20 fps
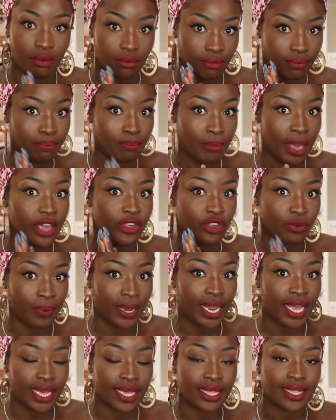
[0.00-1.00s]

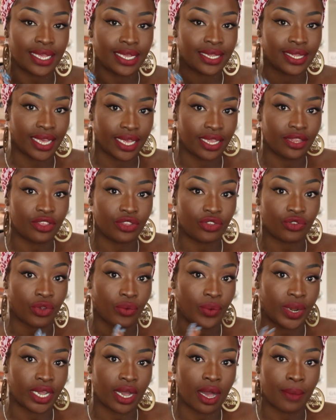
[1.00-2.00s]
players in the industry
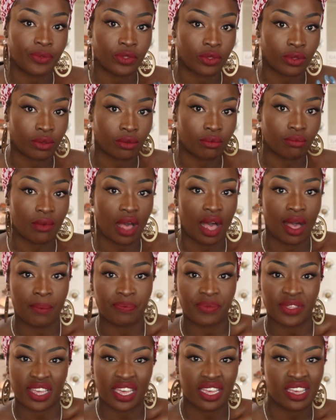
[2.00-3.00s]
when it comes to
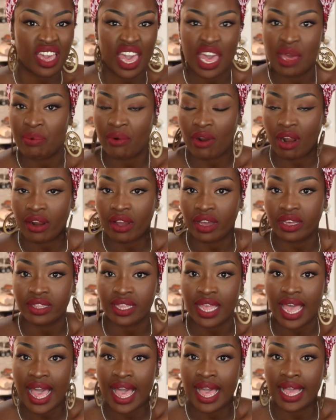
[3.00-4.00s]
skincare products
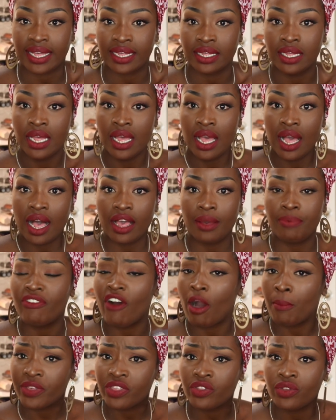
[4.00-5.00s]
and
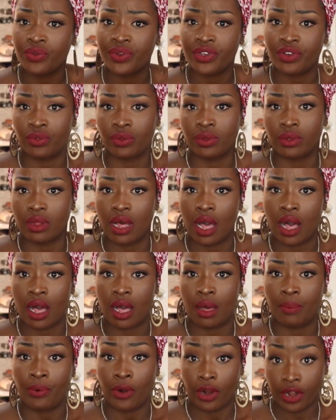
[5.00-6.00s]
pharmaceutical
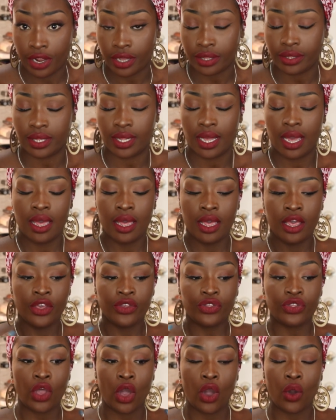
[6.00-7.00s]
products.
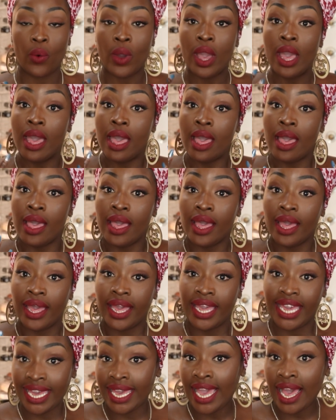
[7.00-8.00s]
So
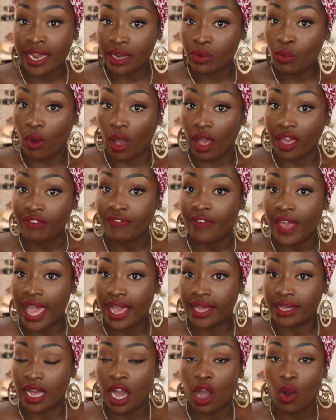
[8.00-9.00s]
he had a wife,
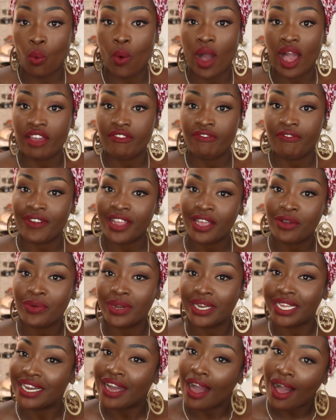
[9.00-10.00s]
and her wife
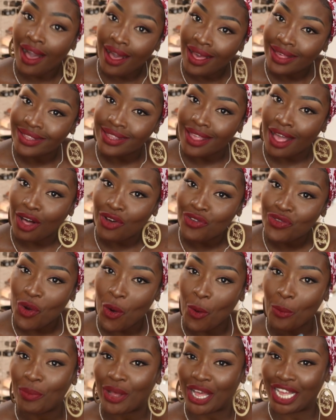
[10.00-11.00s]
frequently cut herself
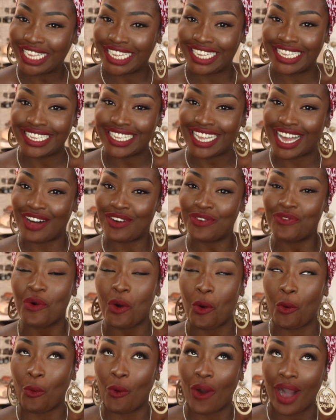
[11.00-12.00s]
or banged herself
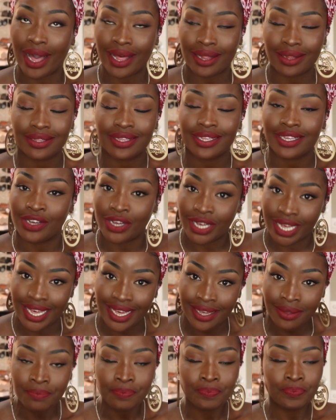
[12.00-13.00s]
whilst
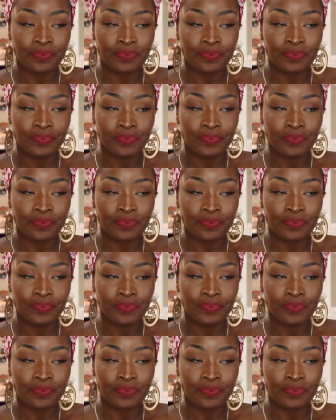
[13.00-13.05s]
cooking.